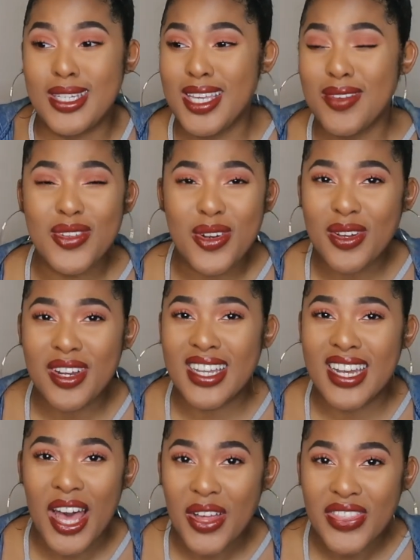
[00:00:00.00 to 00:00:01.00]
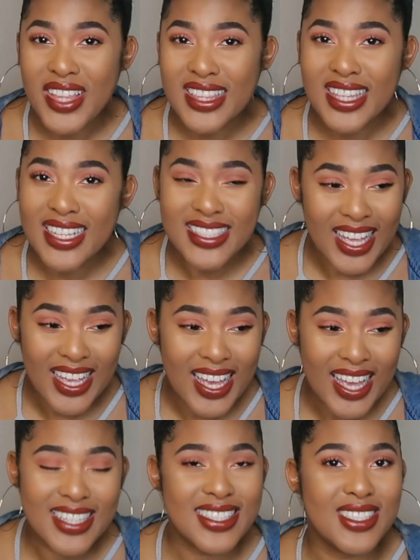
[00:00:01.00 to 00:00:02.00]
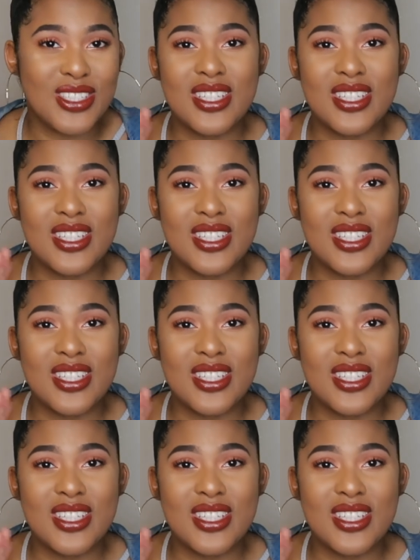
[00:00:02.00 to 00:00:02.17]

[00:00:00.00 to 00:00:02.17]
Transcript: even on unhealthy things, I guess,